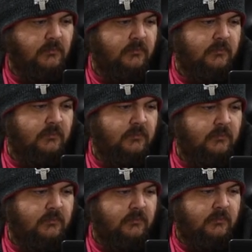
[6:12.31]

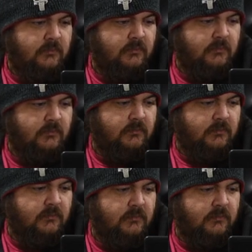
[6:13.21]

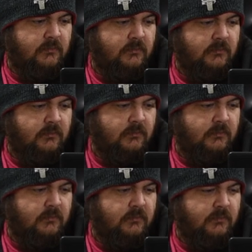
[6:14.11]

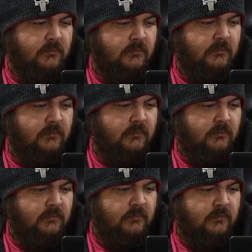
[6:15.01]

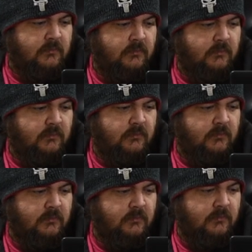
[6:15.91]

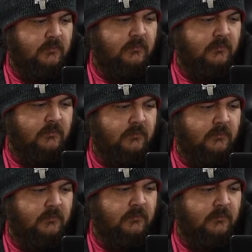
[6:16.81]

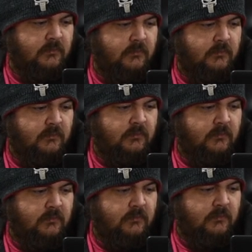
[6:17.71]

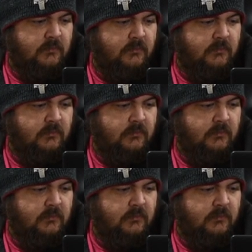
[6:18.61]
No words are spoken by the person on screen.